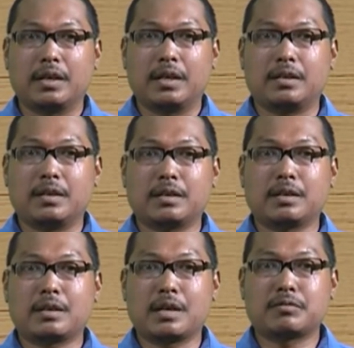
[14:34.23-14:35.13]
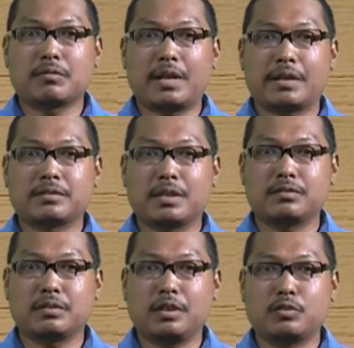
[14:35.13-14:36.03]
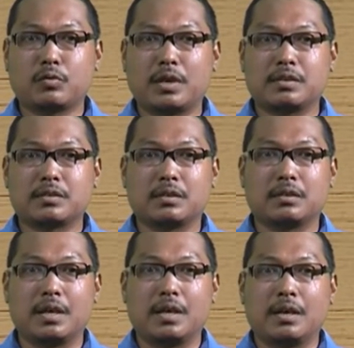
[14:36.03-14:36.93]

In agricultural extension education,